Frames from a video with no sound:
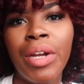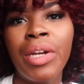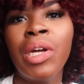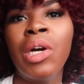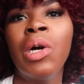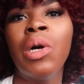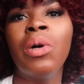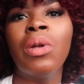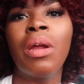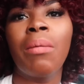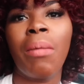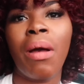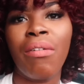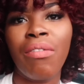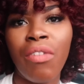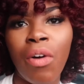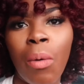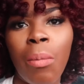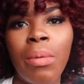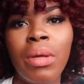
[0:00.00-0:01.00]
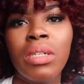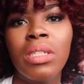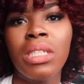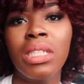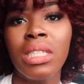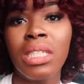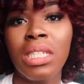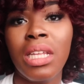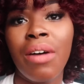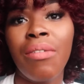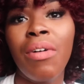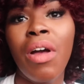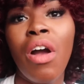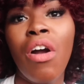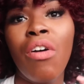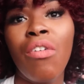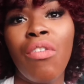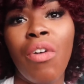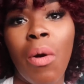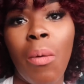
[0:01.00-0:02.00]
note and my phone bill and stuff
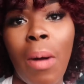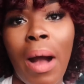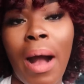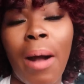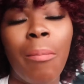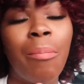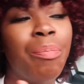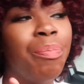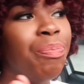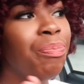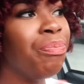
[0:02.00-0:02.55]
for a while.